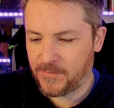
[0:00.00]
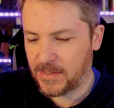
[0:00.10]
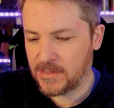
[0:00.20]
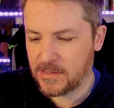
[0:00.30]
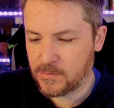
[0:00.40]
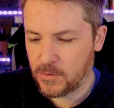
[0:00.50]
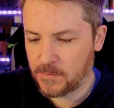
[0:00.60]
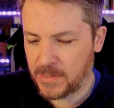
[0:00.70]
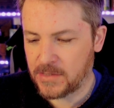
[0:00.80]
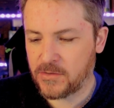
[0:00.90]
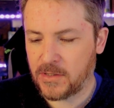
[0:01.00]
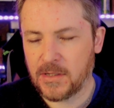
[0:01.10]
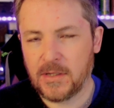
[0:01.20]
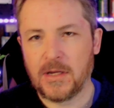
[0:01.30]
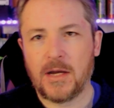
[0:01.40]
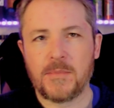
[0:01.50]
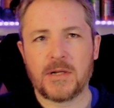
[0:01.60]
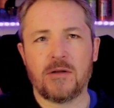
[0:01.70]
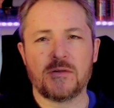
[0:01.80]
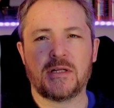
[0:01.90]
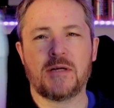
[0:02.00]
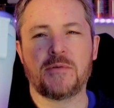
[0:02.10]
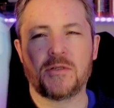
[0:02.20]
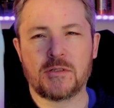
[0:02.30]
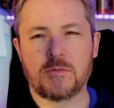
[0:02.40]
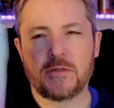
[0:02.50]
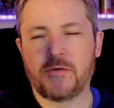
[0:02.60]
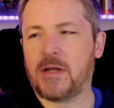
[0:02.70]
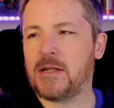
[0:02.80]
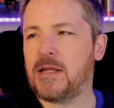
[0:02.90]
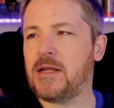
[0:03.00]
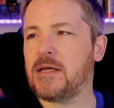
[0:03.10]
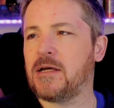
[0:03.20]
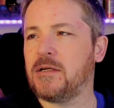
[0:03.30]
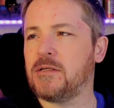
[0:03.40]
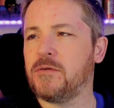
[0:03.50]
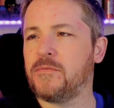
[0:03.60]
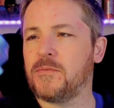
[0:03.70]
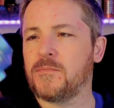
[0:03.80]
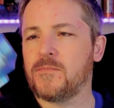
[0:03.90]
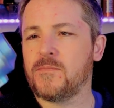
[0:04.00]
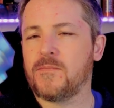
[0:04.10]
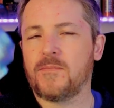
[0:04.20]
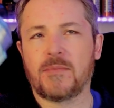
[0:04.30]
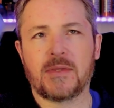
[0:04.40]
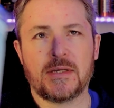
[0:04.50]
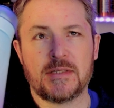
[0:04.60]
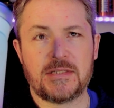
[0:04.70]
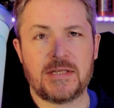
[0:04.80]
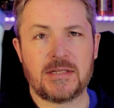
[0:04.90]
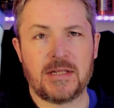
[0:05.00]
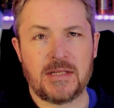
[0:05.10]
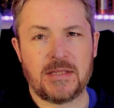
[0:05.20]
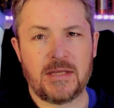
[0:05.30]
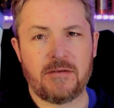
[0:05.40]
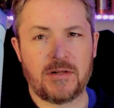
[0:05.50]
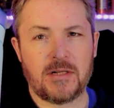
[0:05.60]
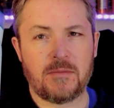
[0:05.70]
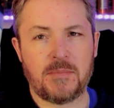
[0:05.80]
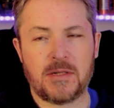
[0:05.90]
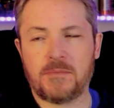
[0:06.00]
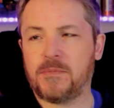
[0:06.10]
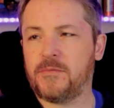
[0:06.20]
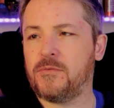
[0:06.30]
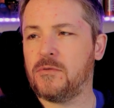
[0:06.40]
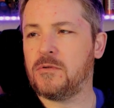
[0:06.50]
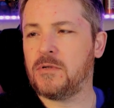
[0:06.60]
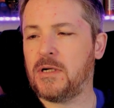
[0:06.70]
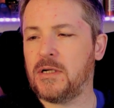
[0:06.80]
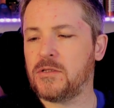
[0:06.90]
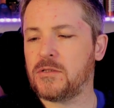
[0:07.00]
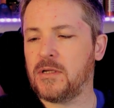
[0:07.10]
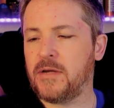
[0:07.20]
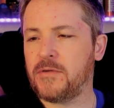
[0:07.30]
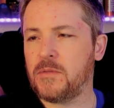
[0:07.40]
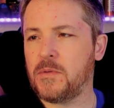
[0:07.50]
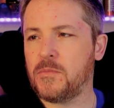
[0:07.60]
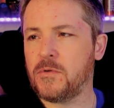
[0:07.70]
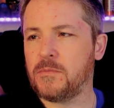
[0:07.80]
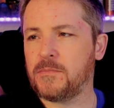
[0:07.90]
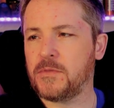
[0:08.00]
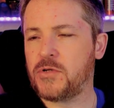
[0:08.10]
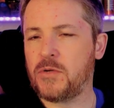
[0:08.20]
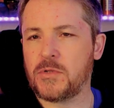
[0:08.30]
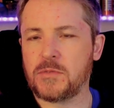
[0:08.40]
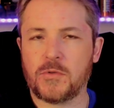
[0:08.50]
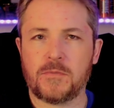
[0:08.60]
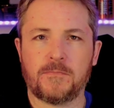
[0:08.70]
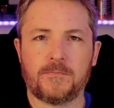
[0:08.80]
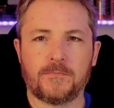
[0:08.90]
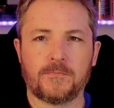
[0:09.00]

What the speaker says: I think it does work best. Right, I'm going to close that up and just switch it out and let it kind of settle in there a little bit before I have a little bit more. I'll try it once more.